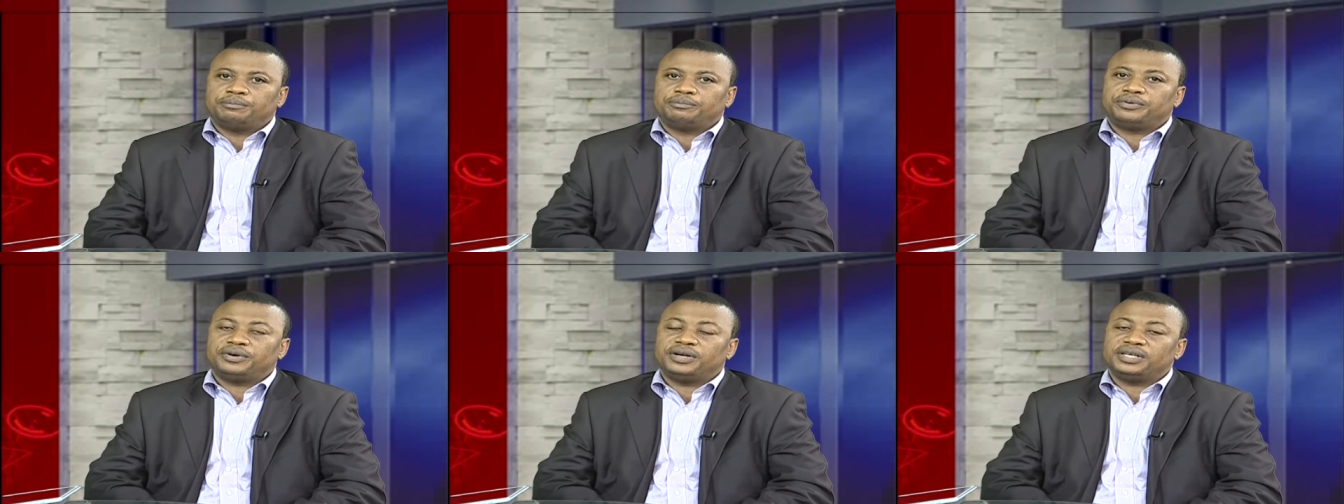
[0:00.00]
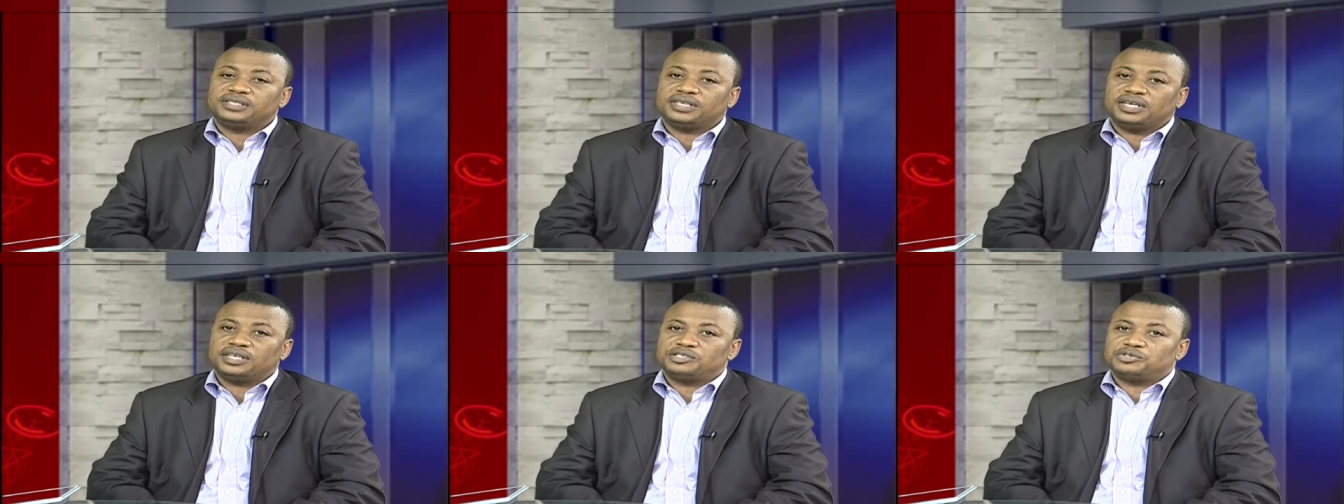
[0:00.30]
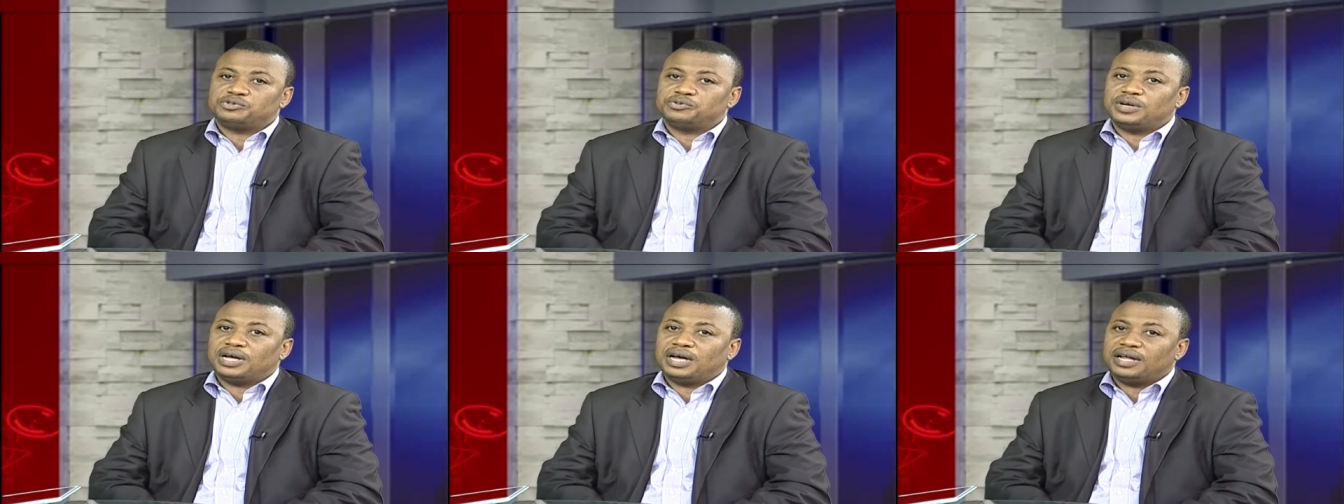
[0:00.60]

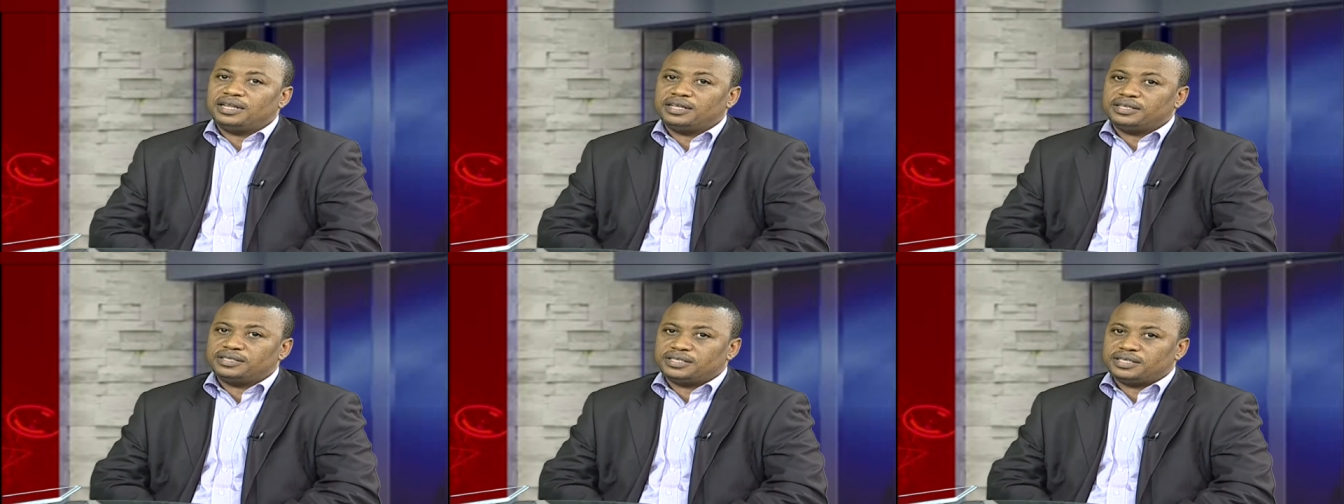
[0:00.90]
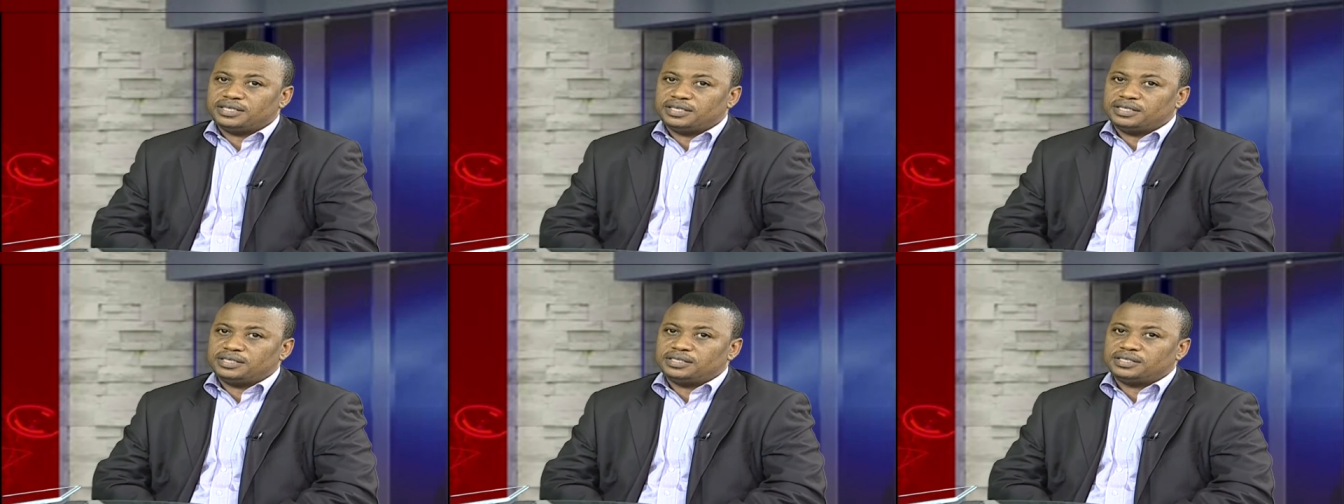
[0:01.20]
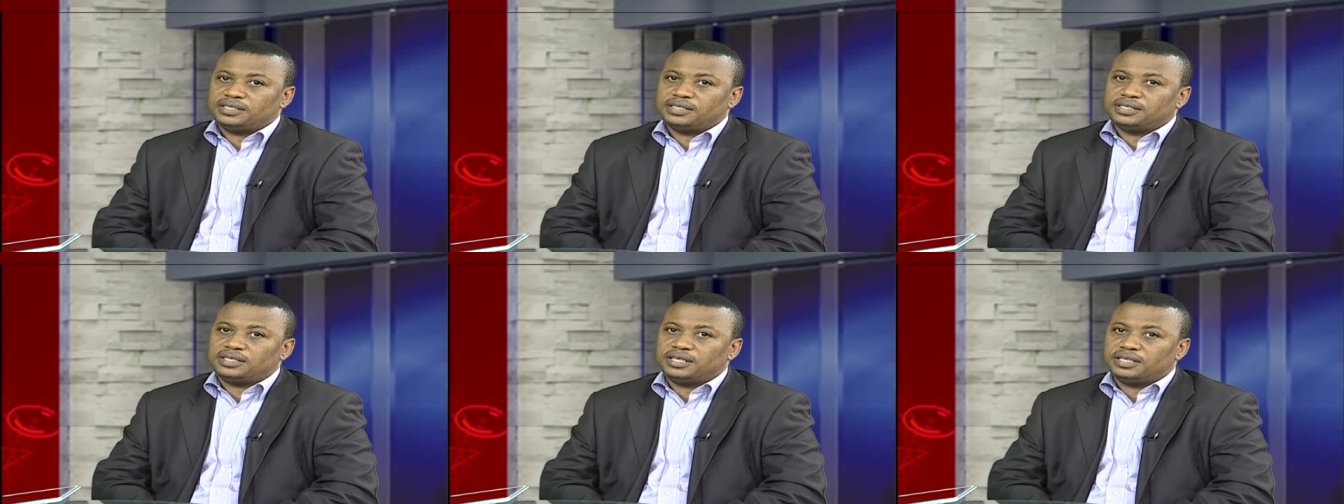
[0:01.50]
present
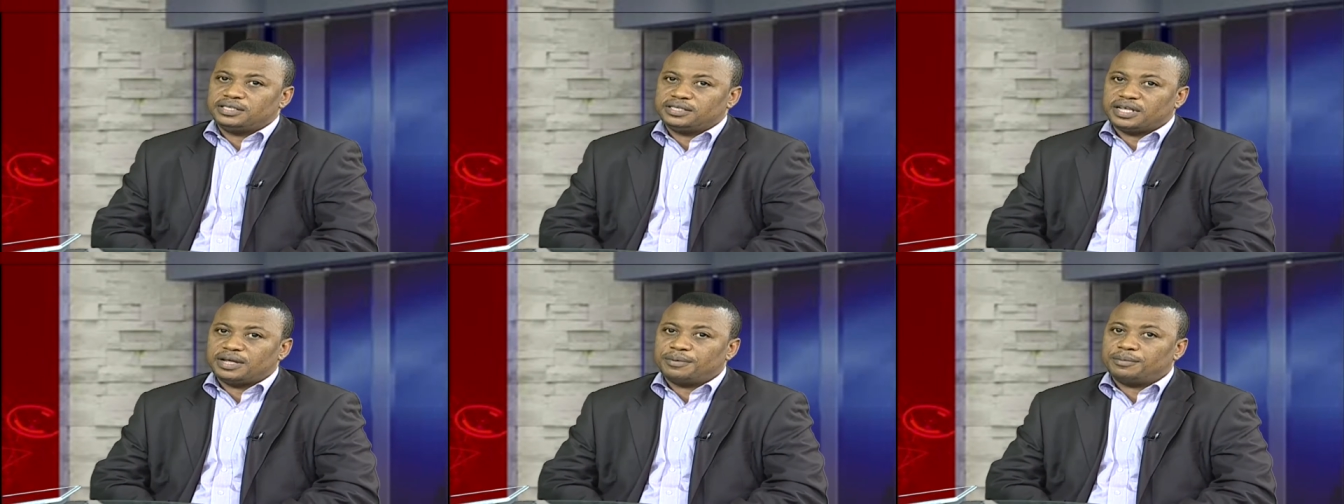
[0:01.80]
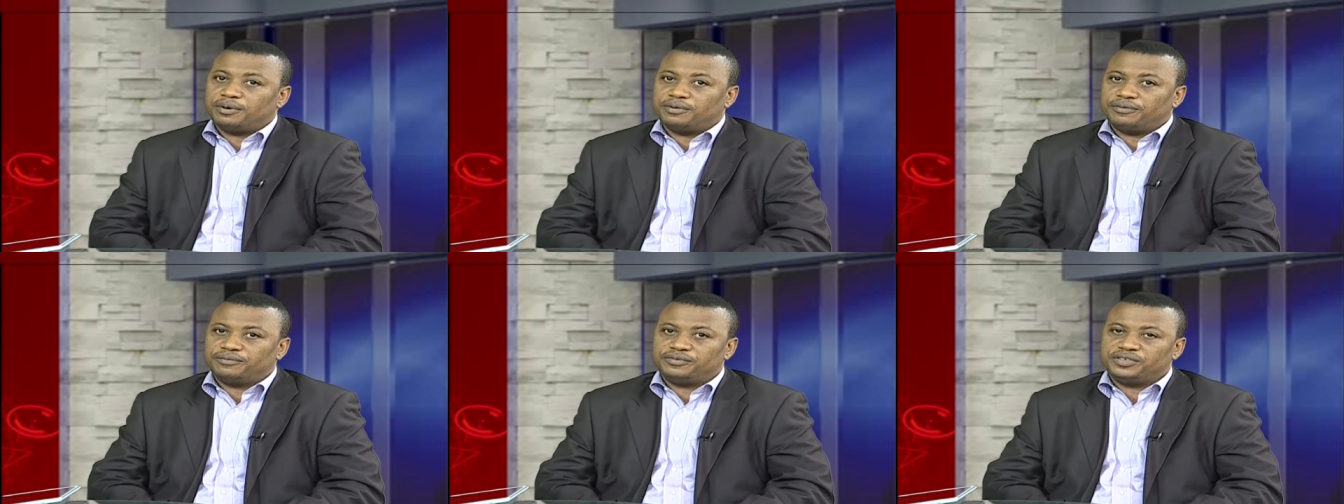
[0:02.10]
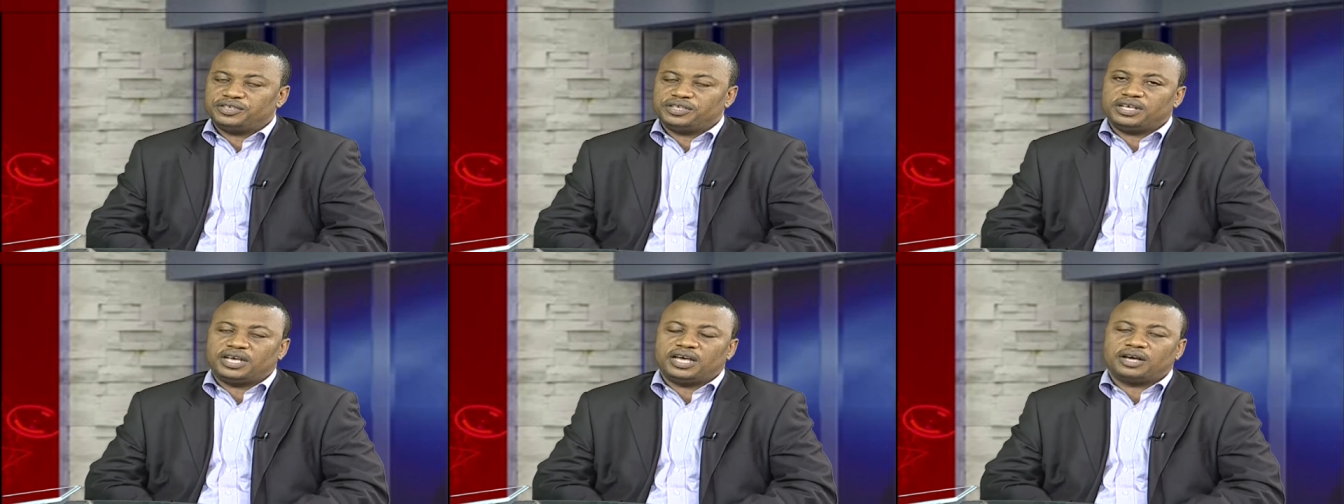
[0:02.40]
realities in terms of
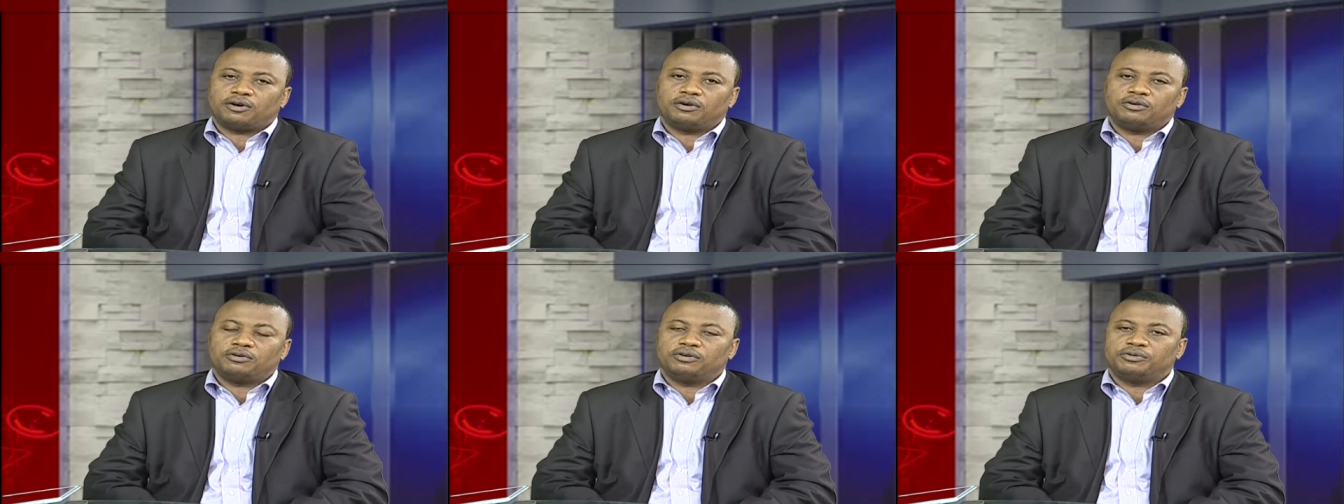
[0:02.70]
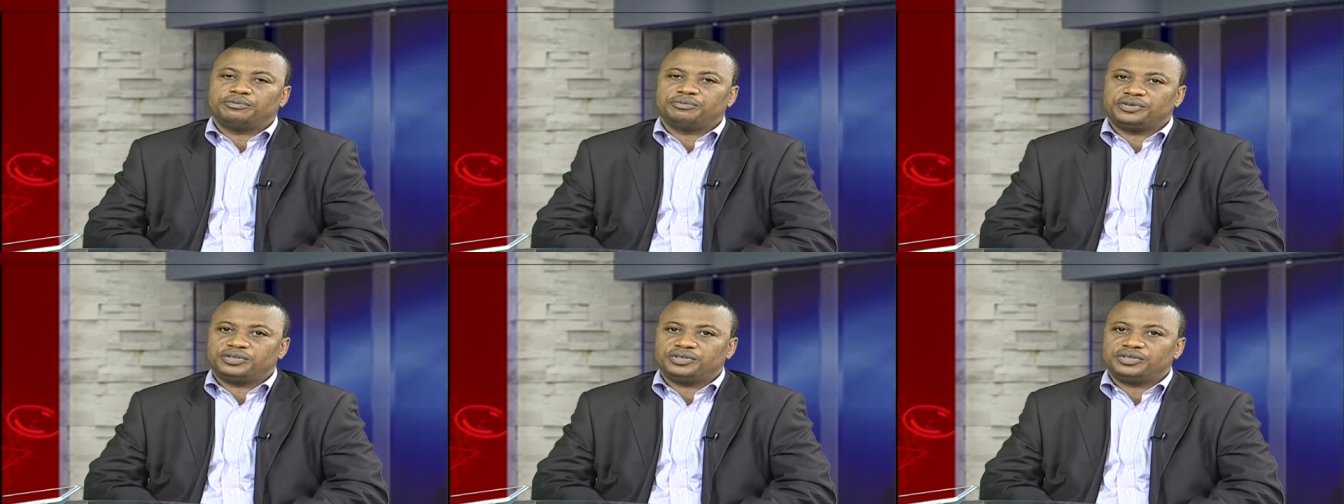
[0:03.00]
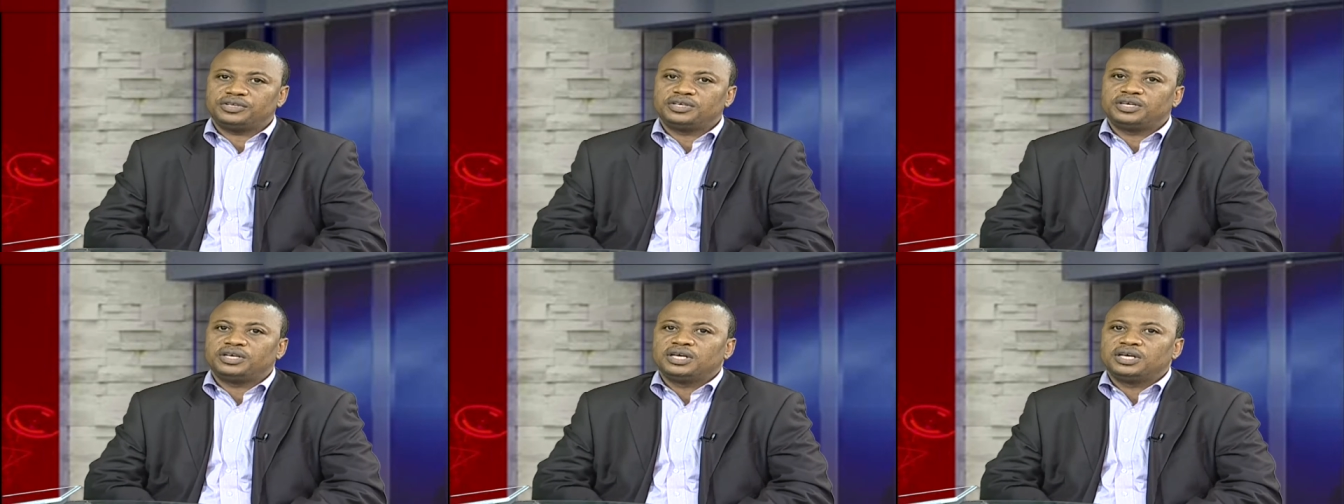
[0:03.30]
the economy,